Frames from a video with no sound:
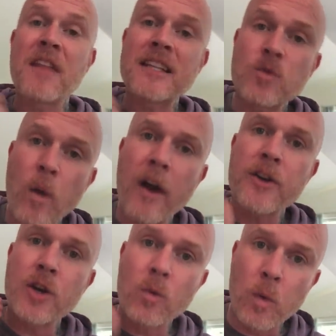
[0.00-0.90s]
That's where
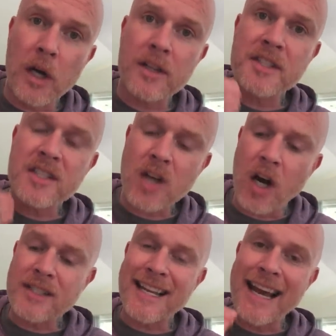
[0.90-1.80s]
your work starts.